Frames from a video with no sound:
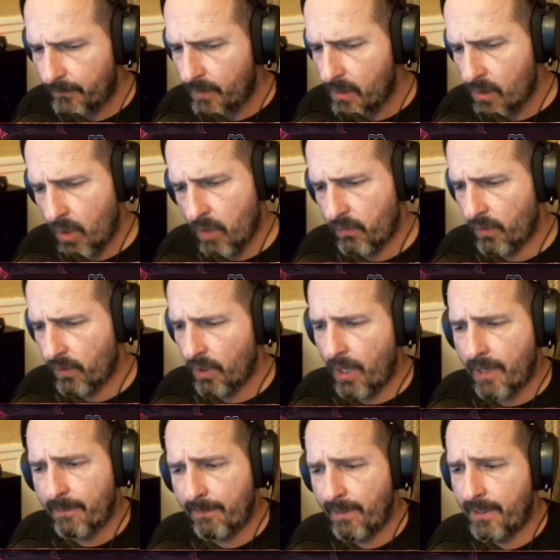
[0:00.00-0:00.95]
over a
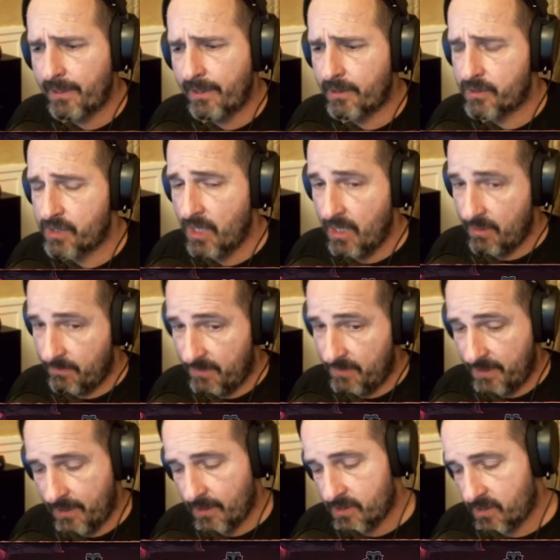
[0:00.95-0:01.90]
lot of players
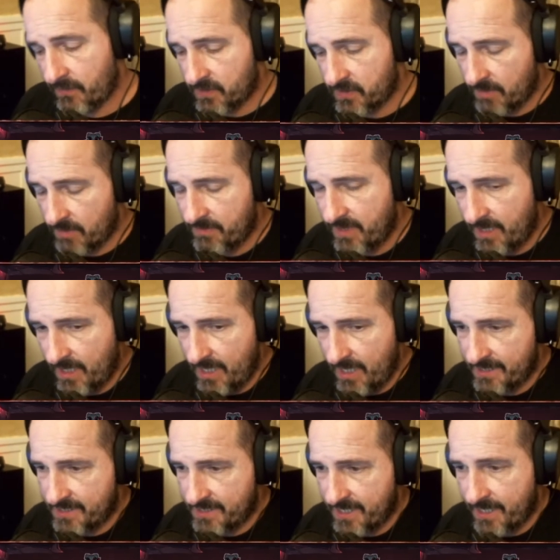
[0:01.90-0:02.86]
because of something he
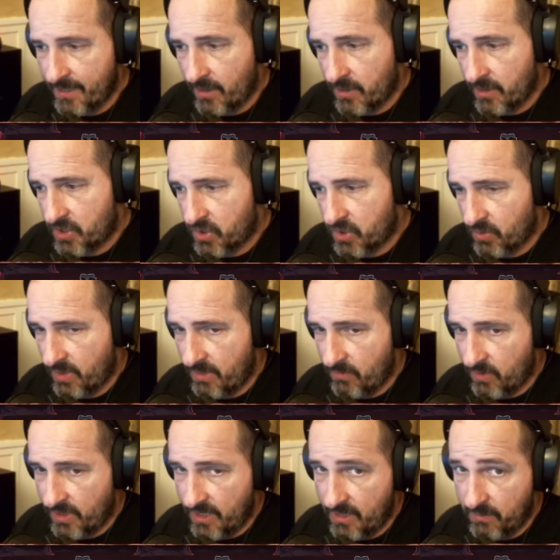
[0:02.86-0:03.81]
said on stream
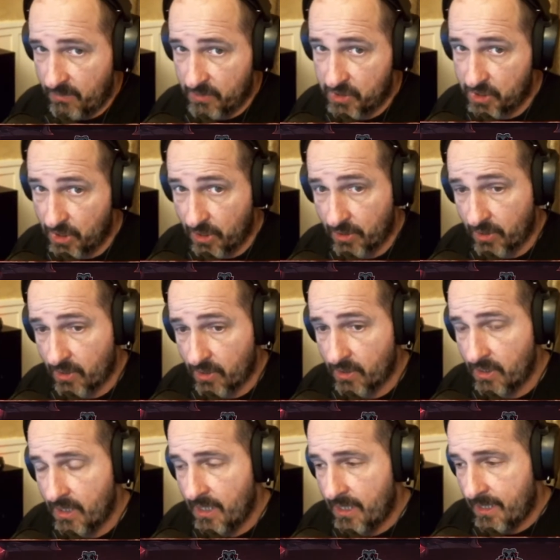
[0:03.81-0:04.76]
when he was younger.
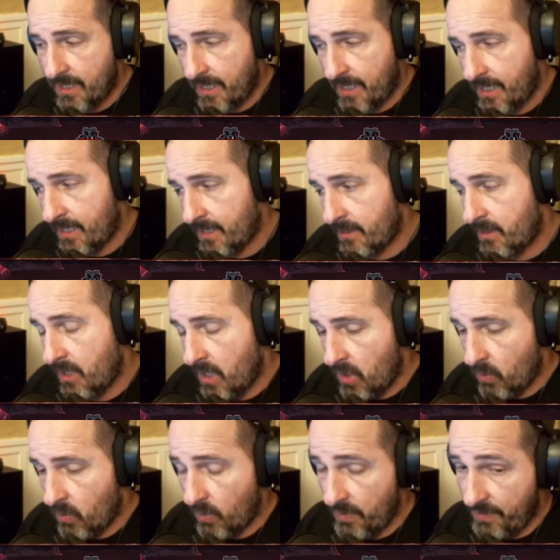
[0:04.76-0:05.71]
And
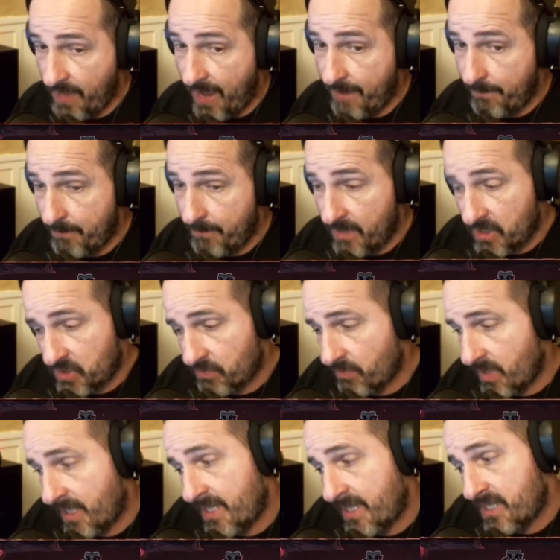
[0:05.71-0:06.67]
when that much
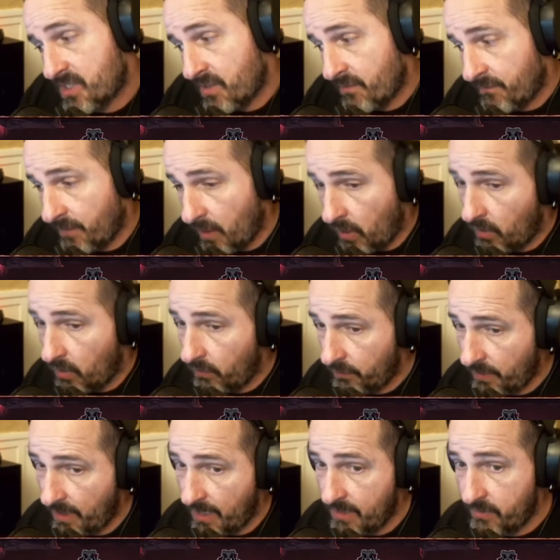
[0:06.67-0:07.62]
money is involved
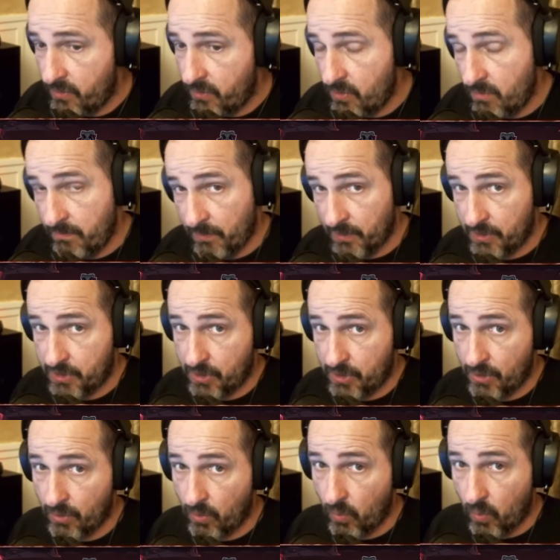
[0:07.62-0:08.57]
and you put
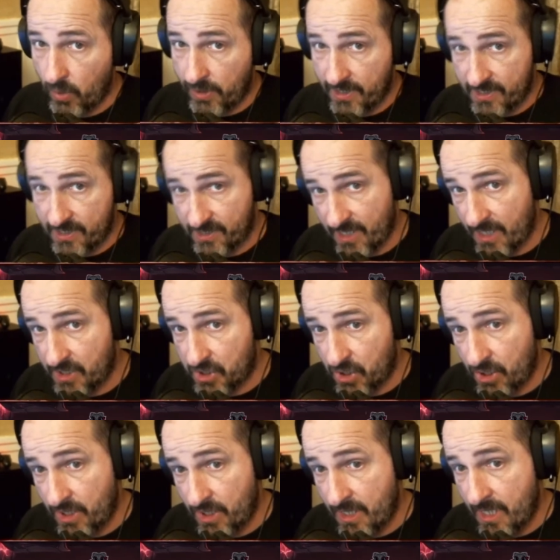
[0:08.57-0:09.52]
your
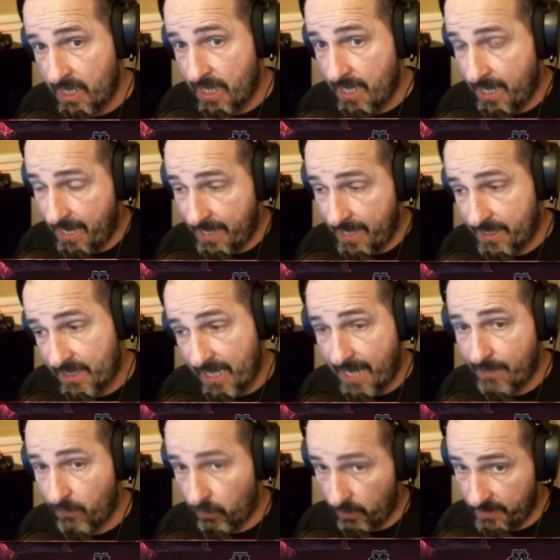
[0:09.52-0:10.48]
organization at that
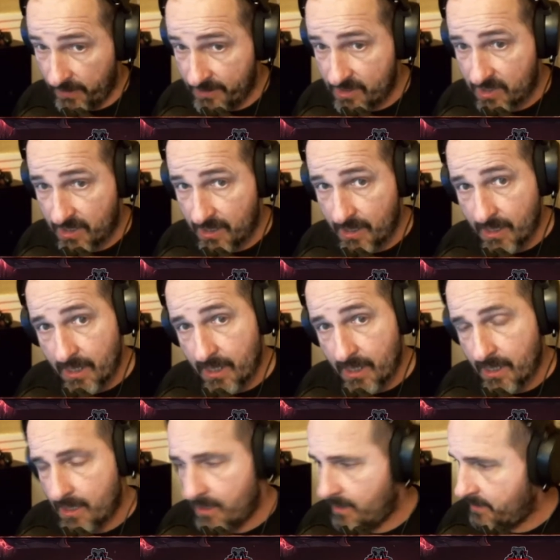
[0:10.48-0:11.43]
risk,
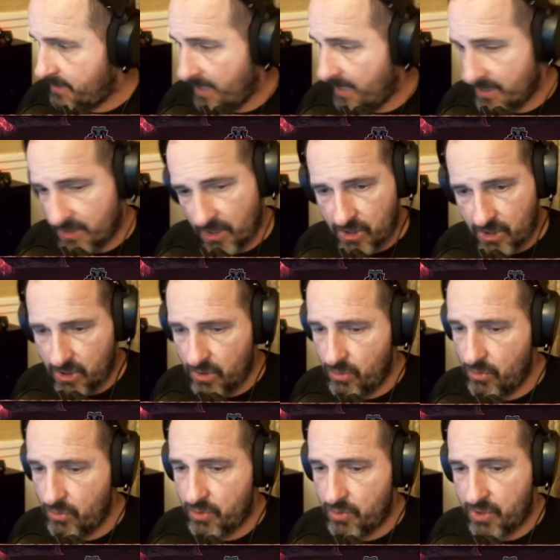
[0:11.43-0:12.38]
that's a
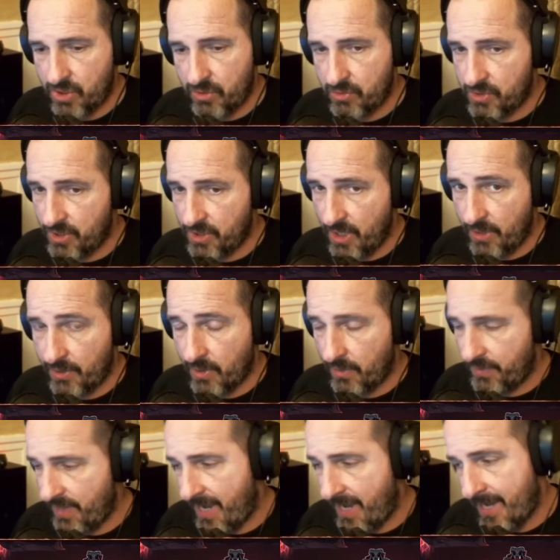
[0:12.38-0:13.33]
huge, huge no-no.
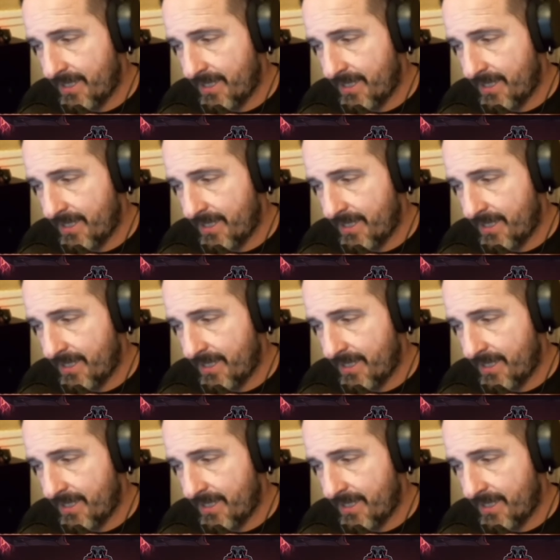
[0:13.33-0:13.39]
That